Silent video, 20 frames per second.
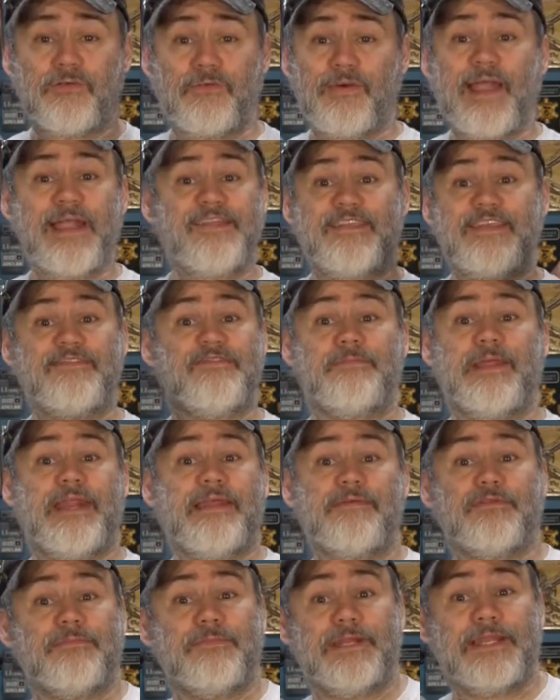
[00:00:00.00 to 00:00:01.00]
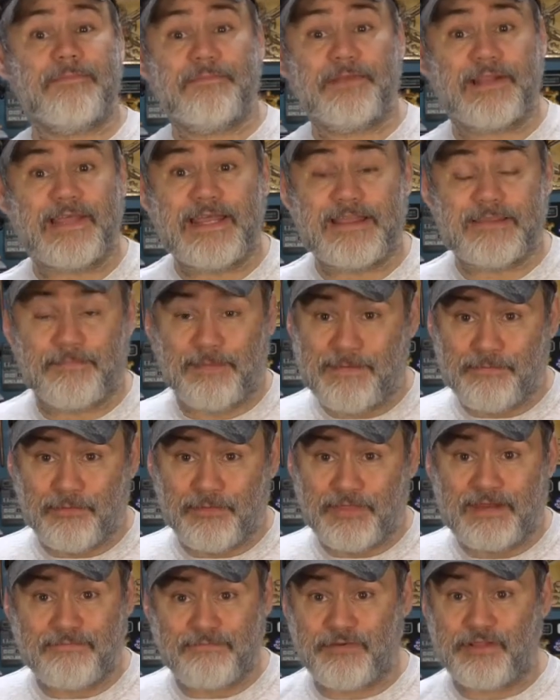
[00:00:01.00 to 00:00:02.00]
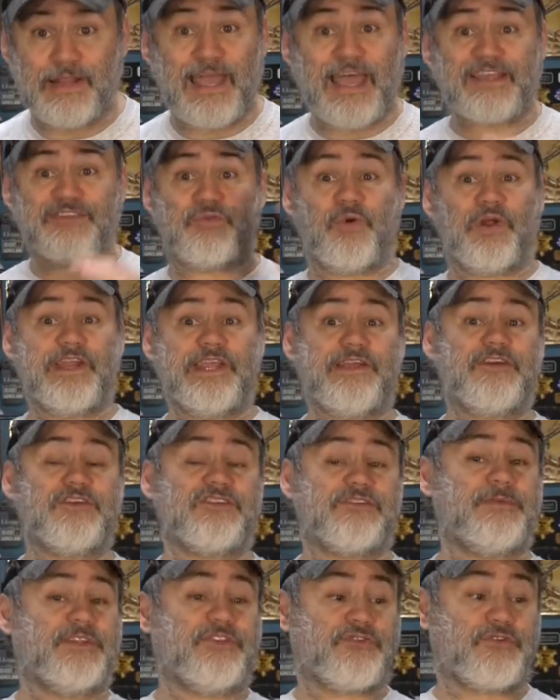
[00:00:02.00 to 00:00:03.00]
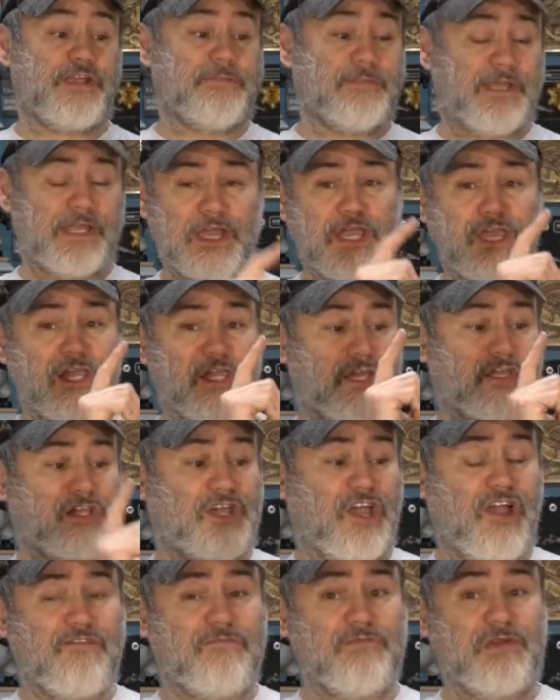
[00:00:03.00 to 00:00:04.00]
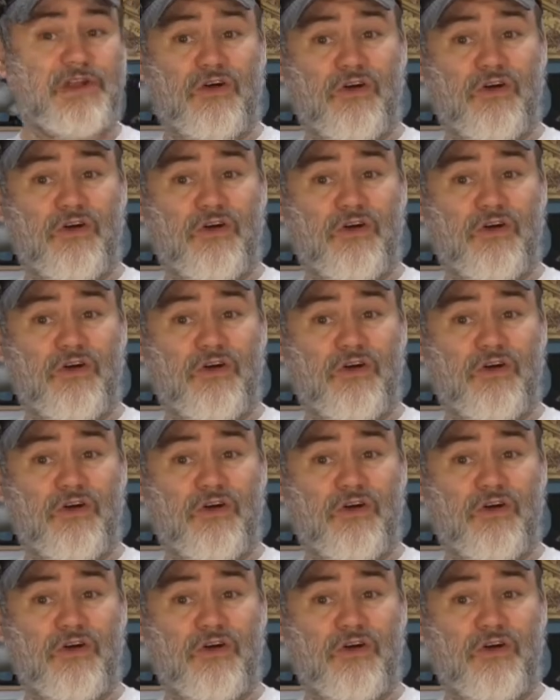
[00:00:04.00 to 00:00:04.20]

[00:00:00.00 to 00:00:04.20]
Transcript: the right's even been able to manipulate the people that for the last 20 years have been screaming, government